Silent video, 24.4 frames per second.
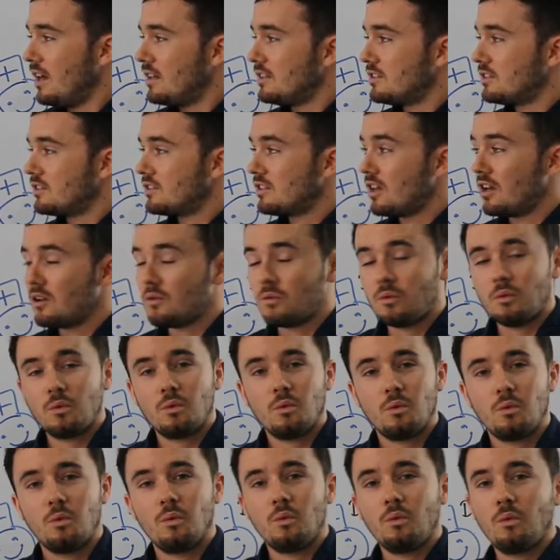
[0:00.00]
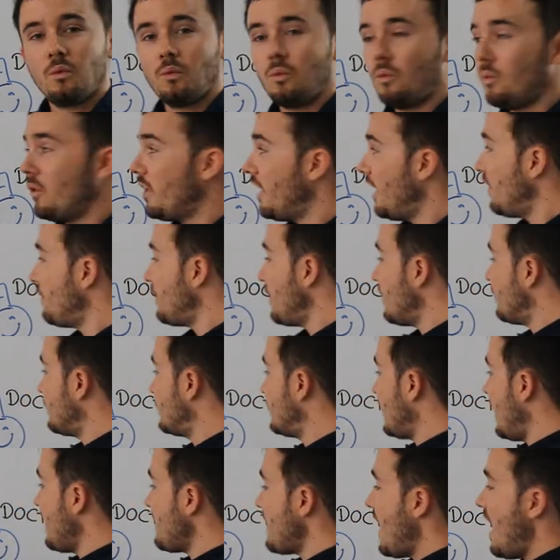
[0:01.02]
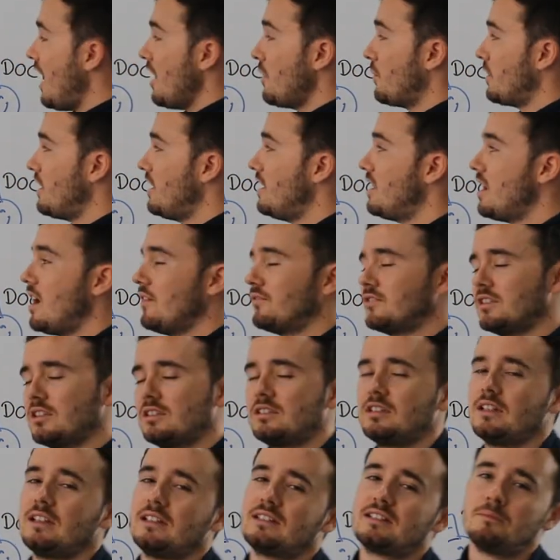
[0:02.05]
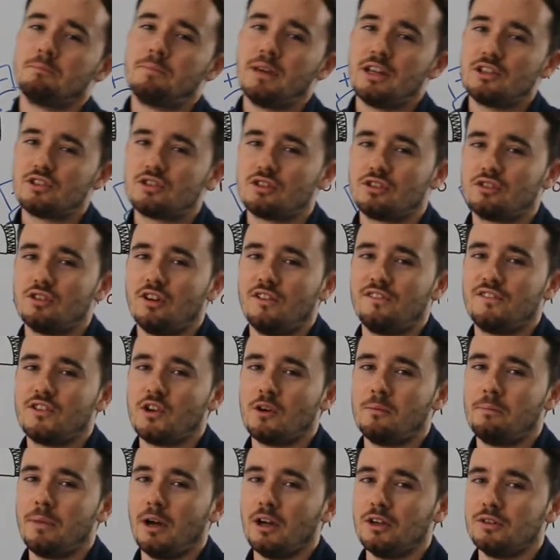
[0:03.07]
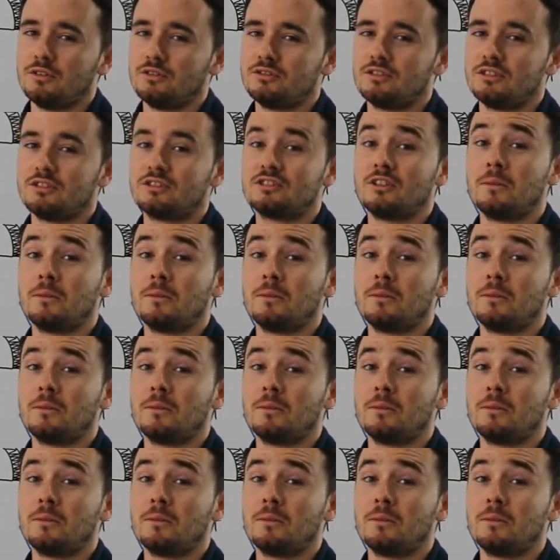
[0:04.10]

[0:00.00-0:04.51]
So if you've done that, I would love to see some pictures of your posters.